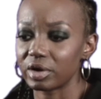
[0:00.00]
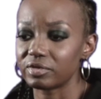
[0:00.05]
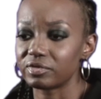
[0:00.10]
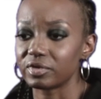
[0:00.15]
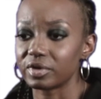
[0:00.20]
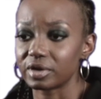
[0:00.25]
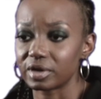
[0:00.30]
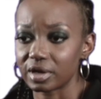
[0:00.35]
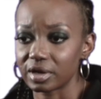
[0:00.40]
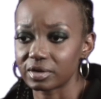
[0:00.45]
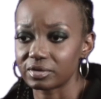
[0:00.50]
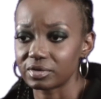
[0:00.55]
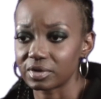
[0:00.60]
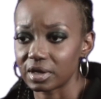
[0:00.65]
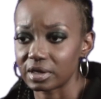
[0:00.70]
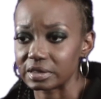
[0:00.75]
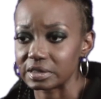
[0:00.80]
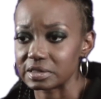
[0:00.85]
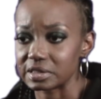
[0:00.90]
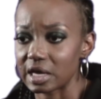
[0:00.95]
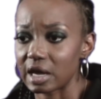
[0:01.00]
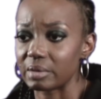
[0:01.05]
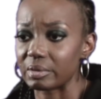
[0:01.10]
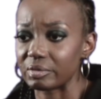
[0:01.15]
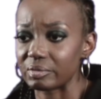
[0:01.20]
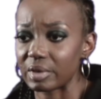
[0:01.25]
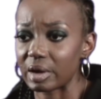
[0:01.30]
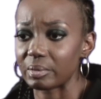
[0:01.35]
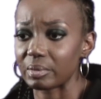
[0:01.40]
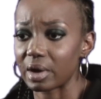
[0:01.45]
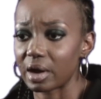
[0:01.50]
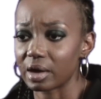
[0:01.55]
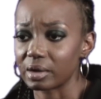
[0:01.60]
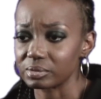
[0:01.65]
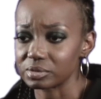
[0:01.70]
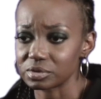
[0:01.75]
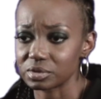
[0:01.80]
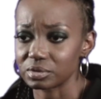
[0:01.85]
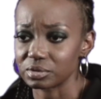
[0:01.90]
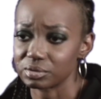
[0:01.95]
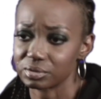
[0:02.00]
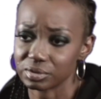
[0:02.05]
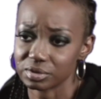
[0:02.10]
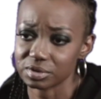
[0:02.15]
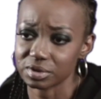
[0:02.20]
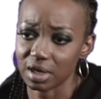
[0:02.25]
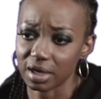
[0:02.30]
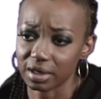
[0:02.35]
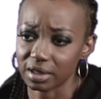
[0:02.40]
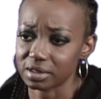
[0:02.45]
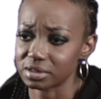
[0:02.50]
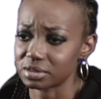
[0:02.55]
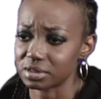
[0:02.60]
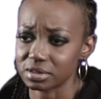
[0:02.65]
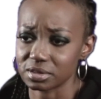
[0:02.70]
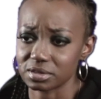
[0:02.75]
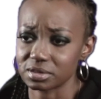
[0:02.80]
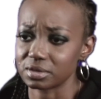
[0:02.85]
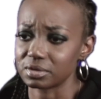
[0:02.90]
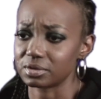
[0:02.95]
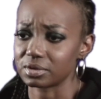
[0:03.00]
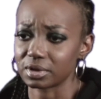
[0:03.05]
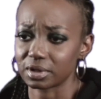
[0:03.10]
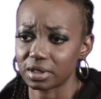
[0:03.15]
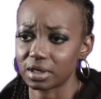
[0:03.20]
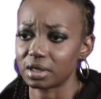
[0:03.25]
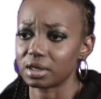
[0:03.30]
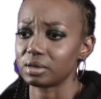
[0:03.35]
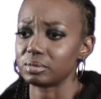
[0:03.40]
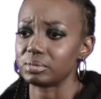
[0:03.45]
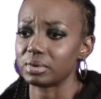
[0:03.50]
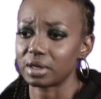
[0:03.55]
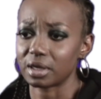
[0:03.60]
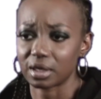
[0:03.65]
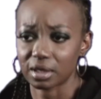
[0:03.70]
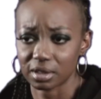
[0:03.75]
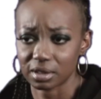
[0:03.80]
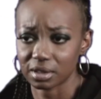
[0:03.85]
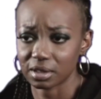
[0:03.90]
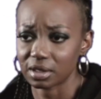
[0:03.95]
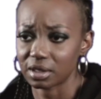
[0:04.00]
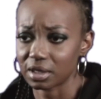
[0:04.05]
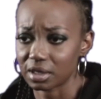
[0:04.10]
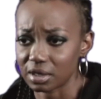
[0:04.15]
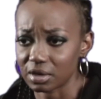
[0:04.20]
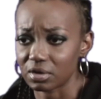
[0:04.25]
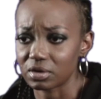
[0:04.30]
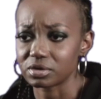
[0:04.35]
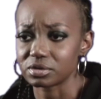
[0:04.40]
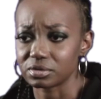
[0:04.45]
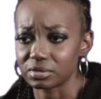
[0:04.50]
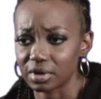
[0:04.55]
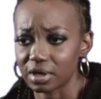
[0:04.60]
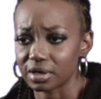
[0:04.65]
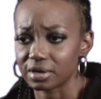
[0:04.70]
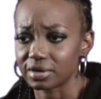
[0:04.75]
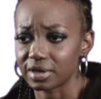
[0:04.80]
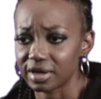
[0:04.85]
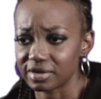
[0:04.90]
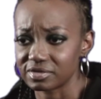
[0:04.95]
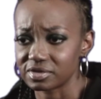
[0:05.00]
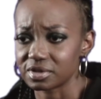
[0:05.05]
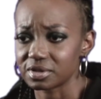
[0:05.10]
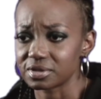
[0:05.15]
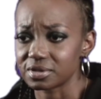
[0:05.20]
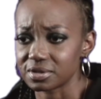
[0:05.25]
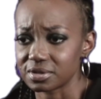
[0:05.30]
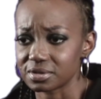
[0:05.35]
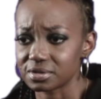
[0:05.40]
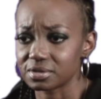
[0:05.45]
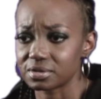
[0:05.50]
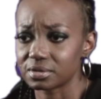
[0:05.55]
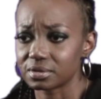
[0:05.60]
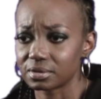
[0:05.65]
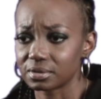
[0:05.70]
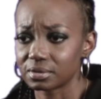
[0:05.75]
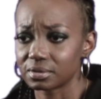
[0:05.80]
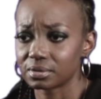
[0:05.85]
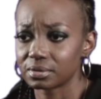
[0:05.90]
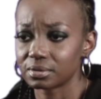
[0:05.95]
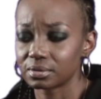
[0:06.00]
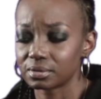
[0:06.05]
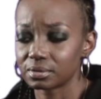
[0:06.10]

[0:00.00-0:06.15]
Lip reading: boyfriend at the time of my mom's, who was, I guess, considered a kingpin, he also got a life sentence.